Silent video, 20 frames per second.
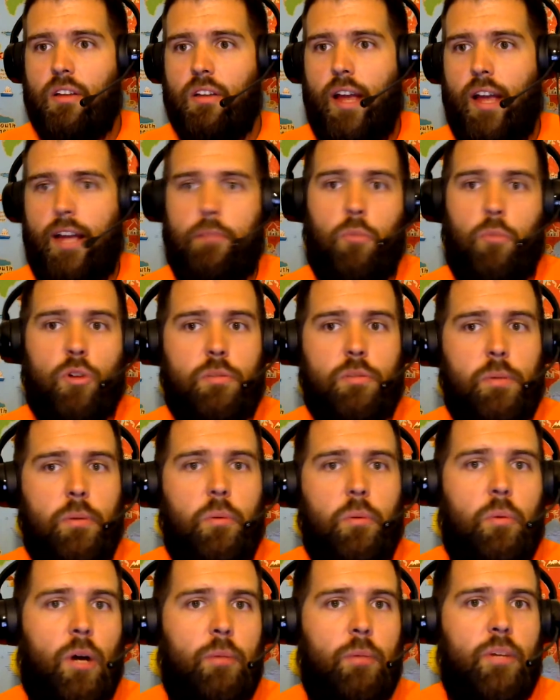And most
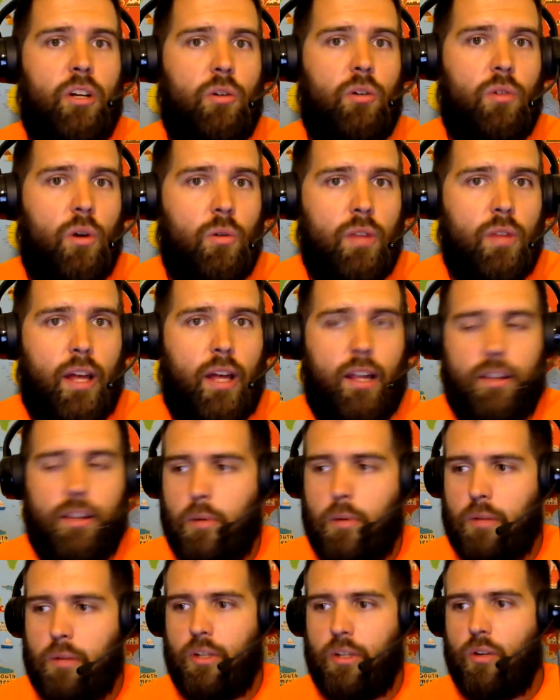people probably don't know that. They
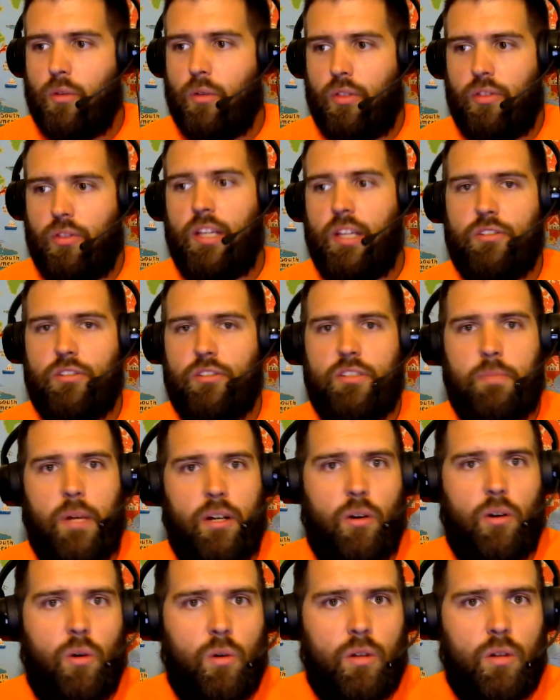probably don't think you
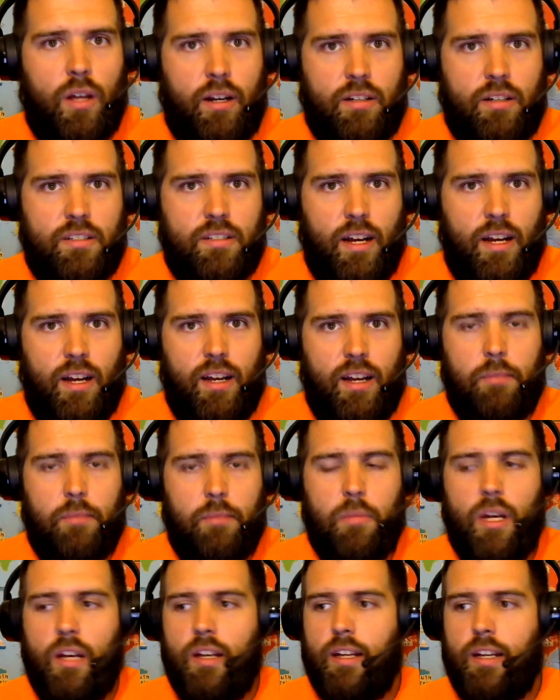spend a whole lot of
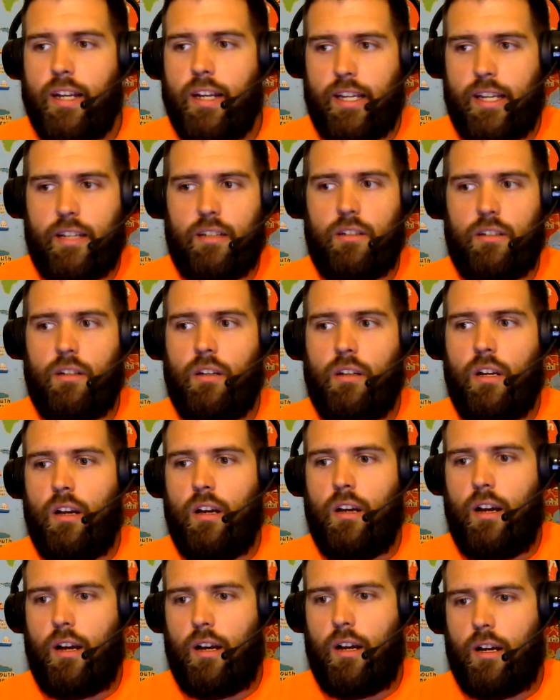time in,
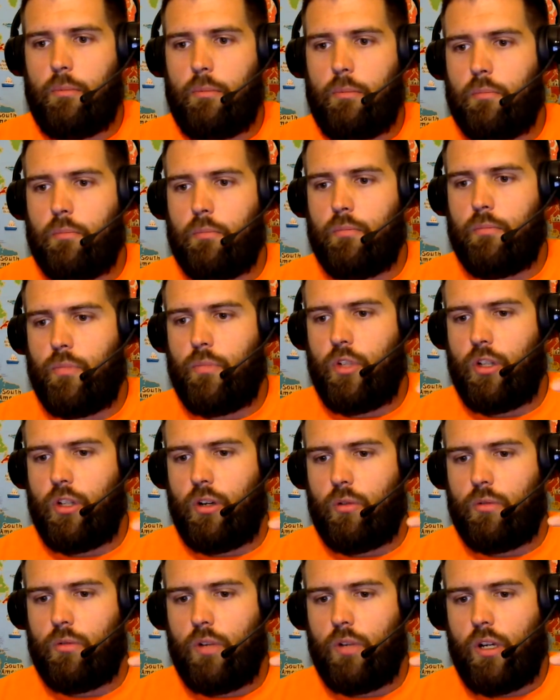um, you
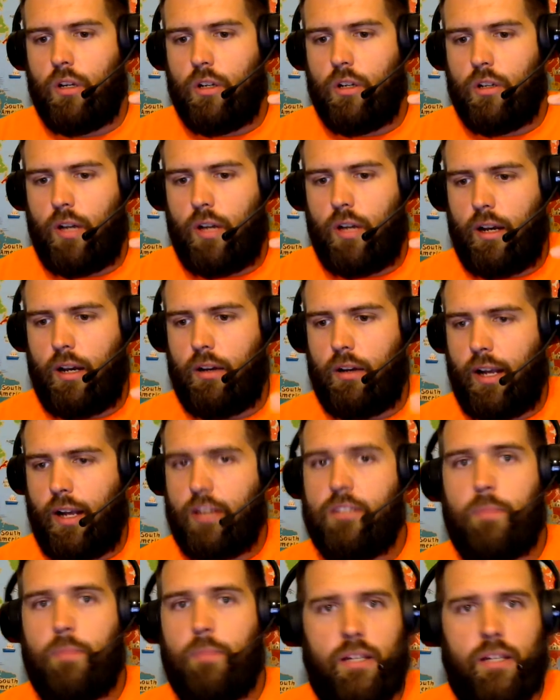know, uh,
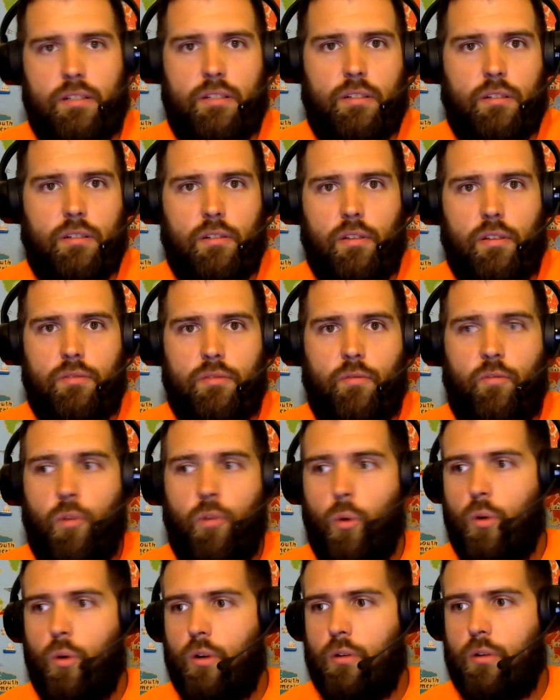airspace
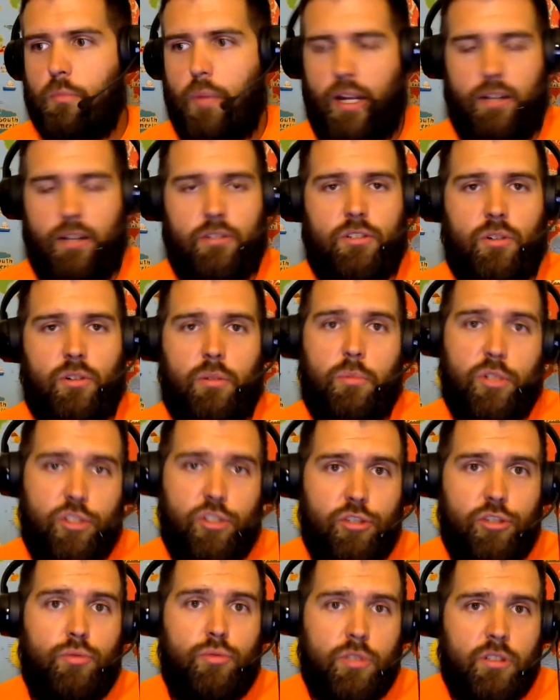for towing,
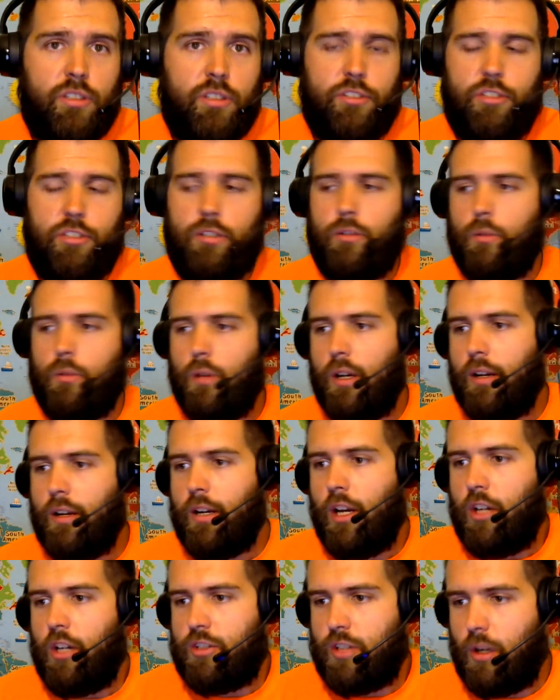but you really do.
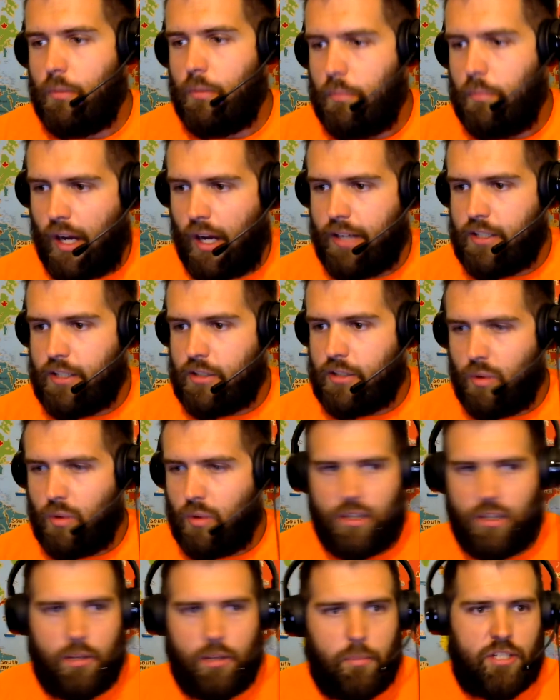So I just
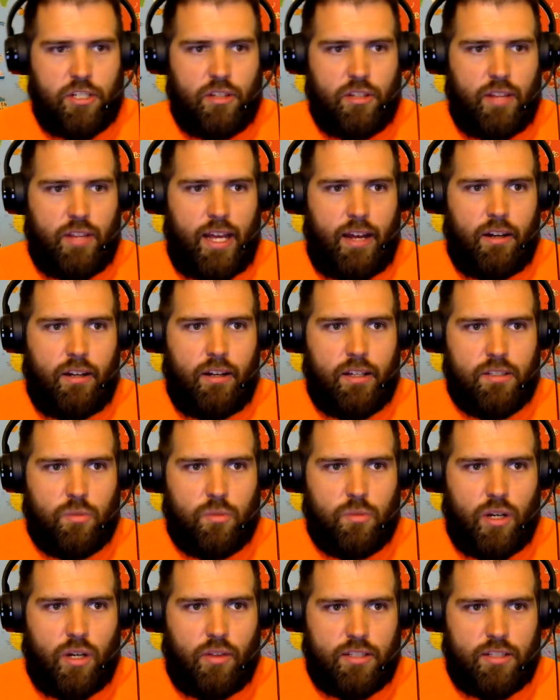wanted to mention that as
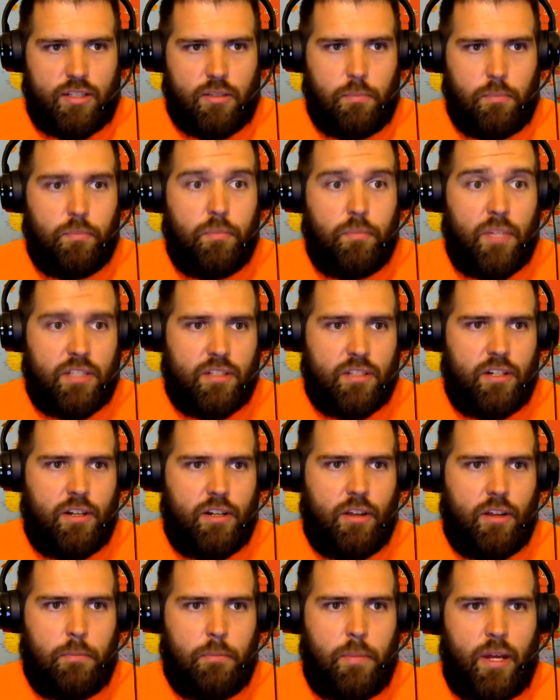well. That's a that's
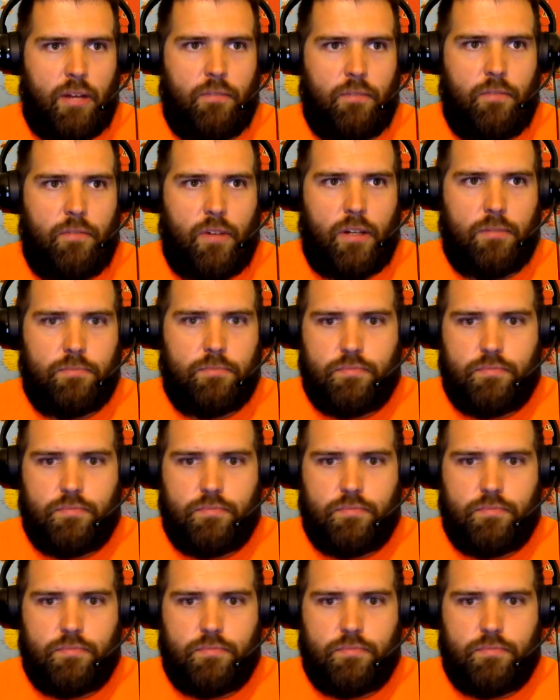another benefit.